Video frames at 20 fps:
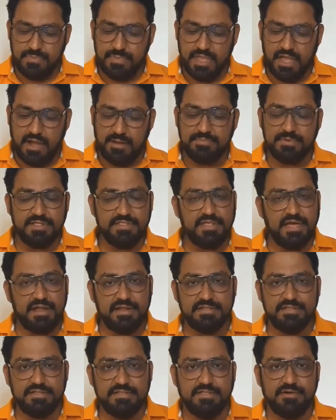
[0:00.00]
After
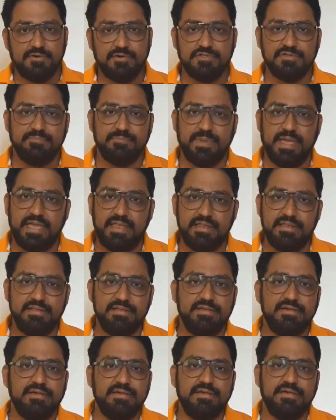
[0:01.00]
that, there was a pen,
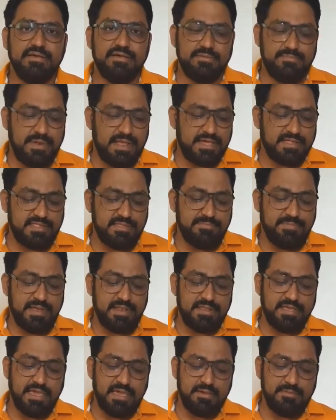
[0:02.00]
flexi
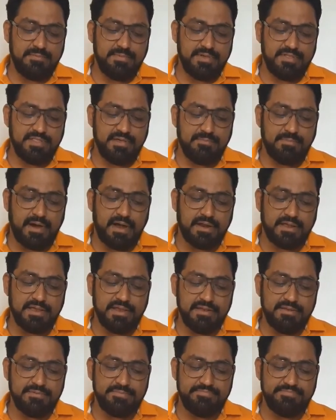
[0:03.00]
pen came in the market.